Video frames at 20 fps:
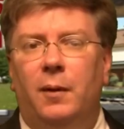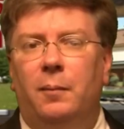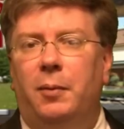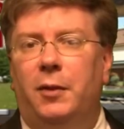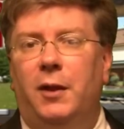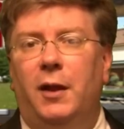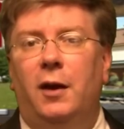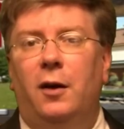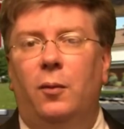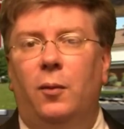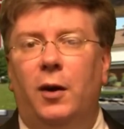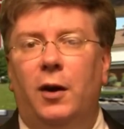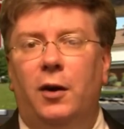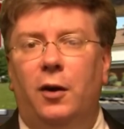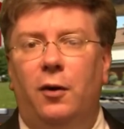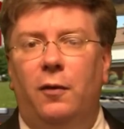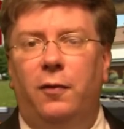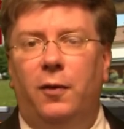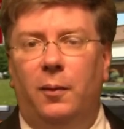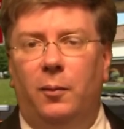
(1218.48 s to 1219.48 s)
But they don't want to
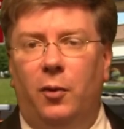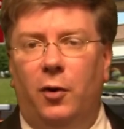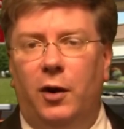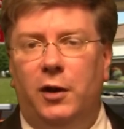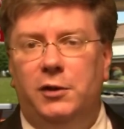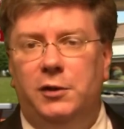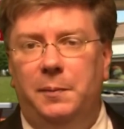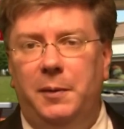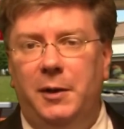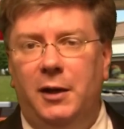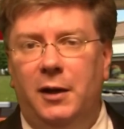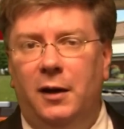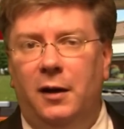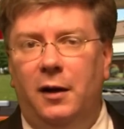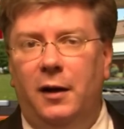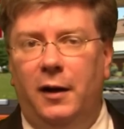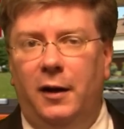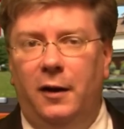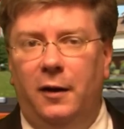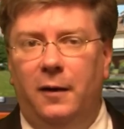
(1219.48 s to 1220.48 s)
go for a mortgage to be
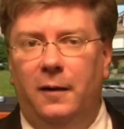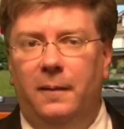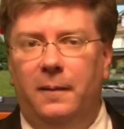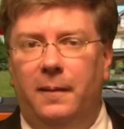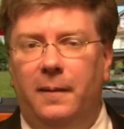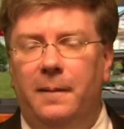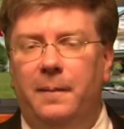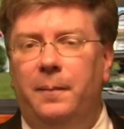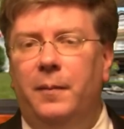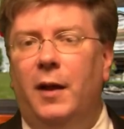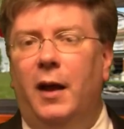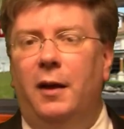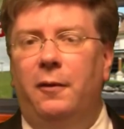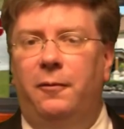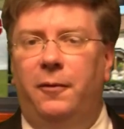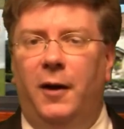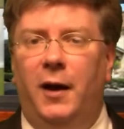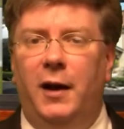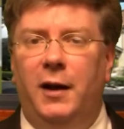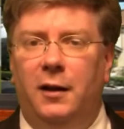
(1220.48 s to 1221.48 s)
denied. And
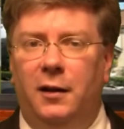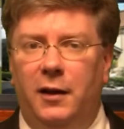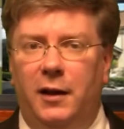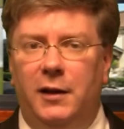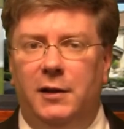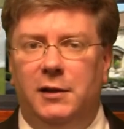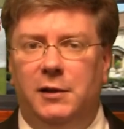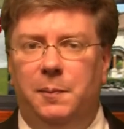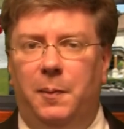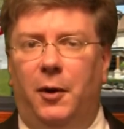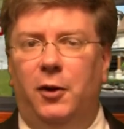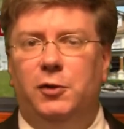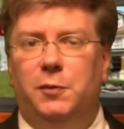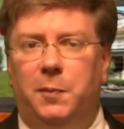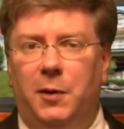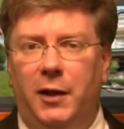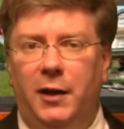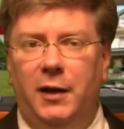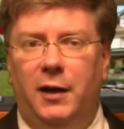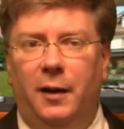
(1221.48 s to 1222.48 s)
finally,
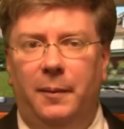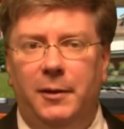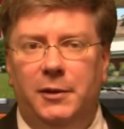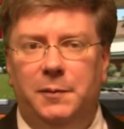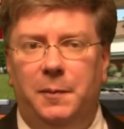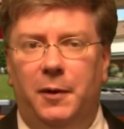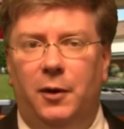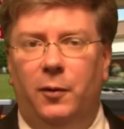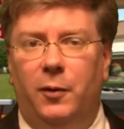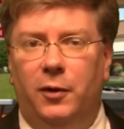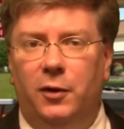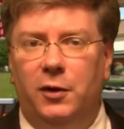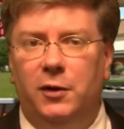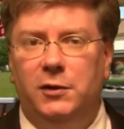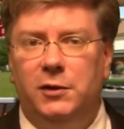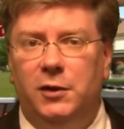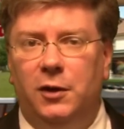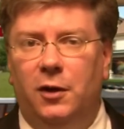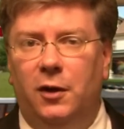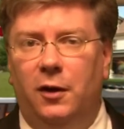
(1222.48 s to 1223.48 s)
disposable income has been a real
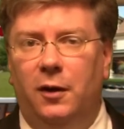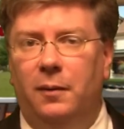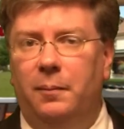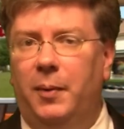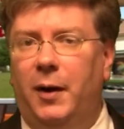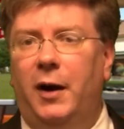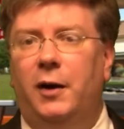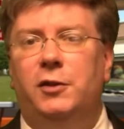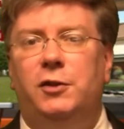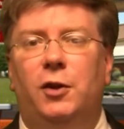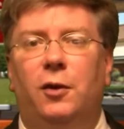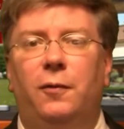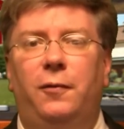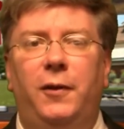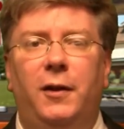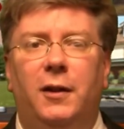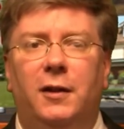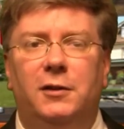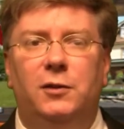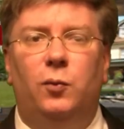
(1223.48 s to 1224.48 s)
concern. Buyers don't
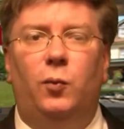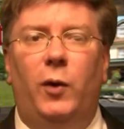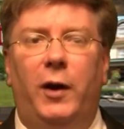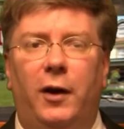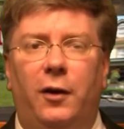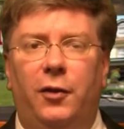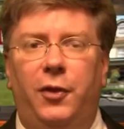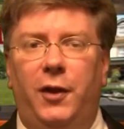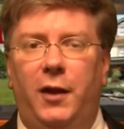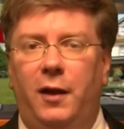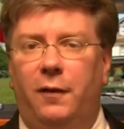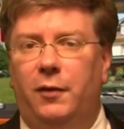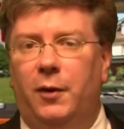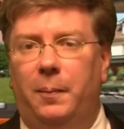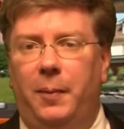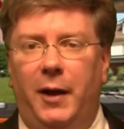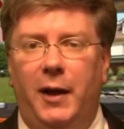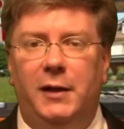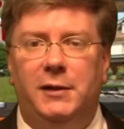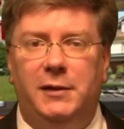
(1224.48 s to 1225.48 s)
feel as wealthy if they're
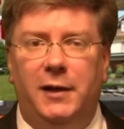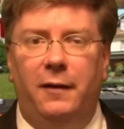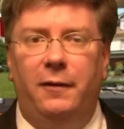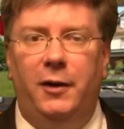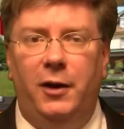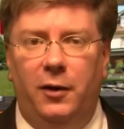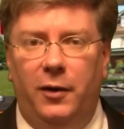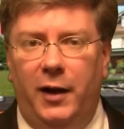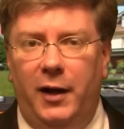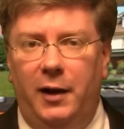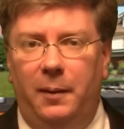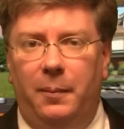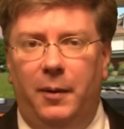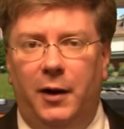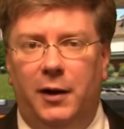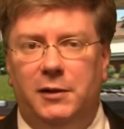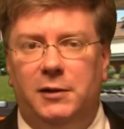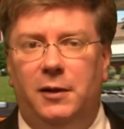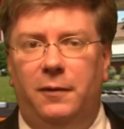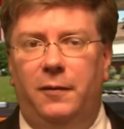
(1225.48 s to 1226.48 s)
paying 70 or 80
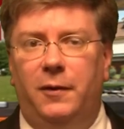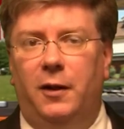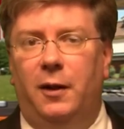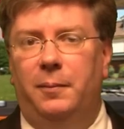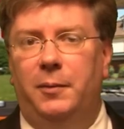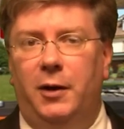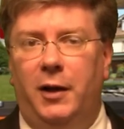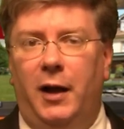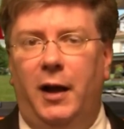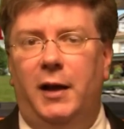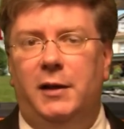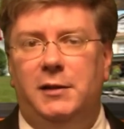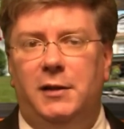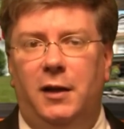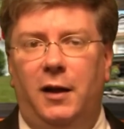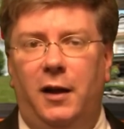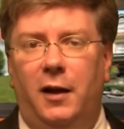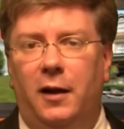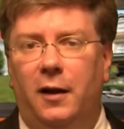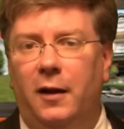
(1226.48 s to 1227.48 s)
bucks to fill up their gas
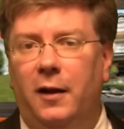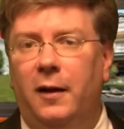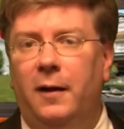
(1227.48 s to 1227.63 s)
tank,